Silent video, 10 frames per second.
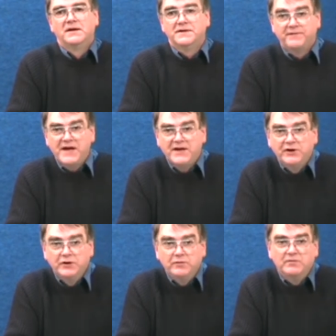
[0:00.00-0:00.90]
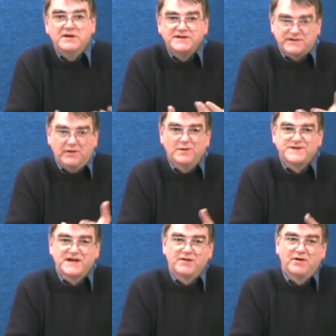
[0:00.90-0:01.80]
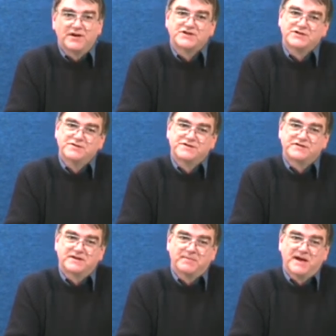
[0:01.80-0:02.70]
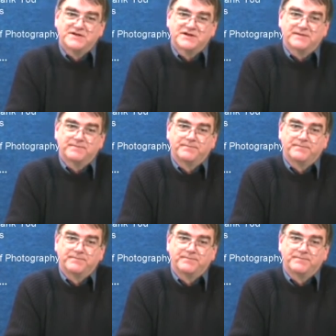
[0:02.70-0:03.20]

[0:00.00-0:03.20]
The venue is also on a shoestring budget.